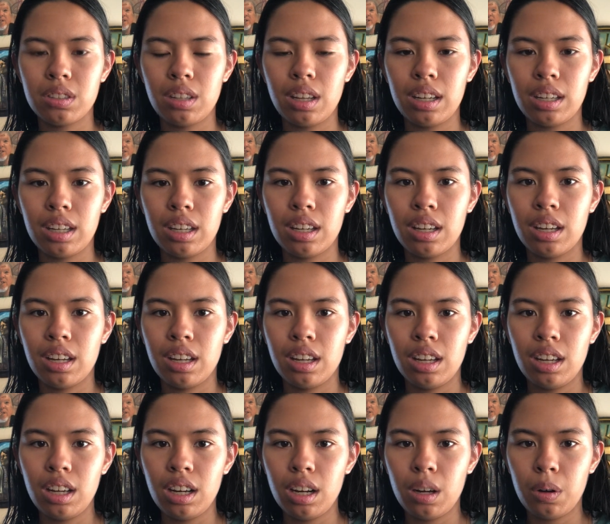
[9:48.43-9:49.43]
Like,
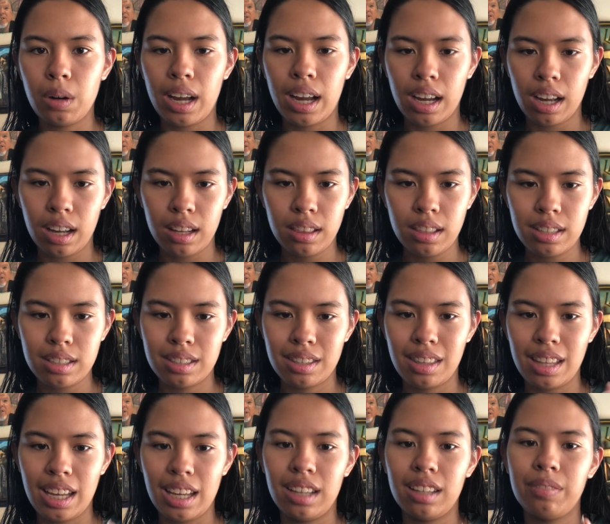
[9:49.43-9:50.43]
you know, I had this
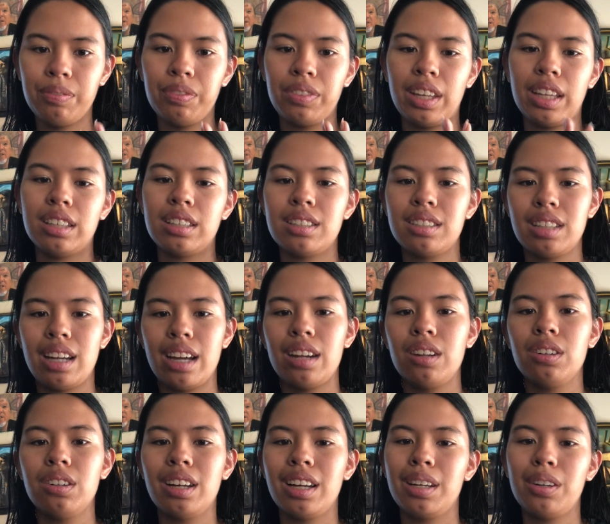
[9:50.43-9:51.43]
thing, like this
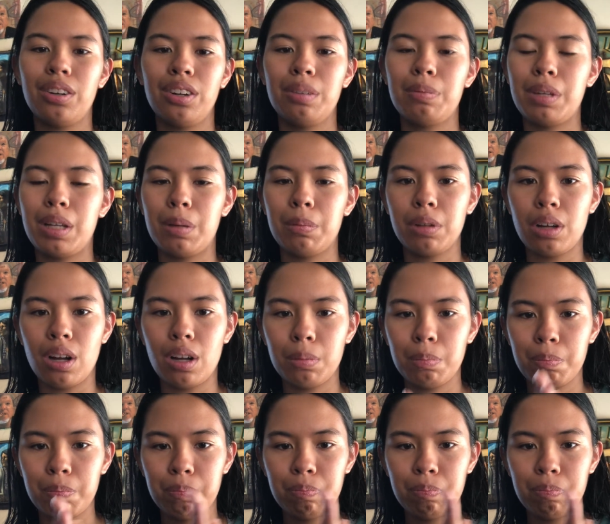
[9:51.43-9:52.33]
title I already have called